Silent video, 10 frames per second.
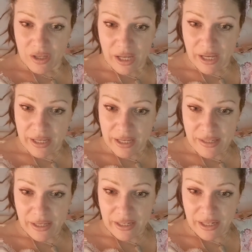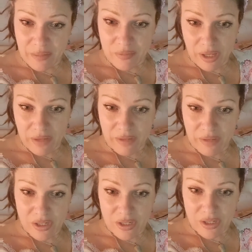eyes, like
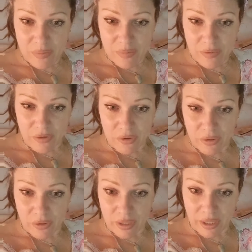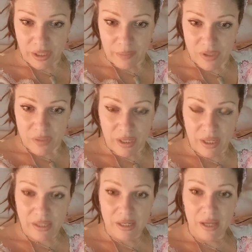flashed like before it happened to me
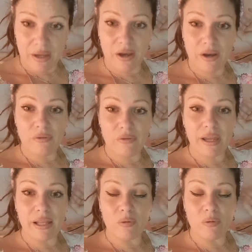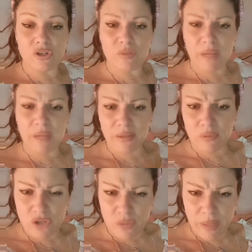yesterday. Oh, really? What do you
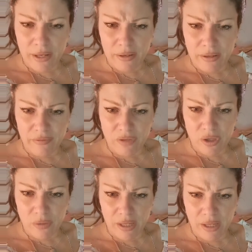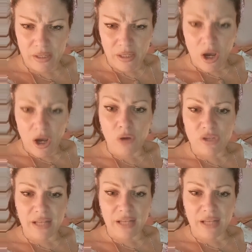mean? Have you had, tiny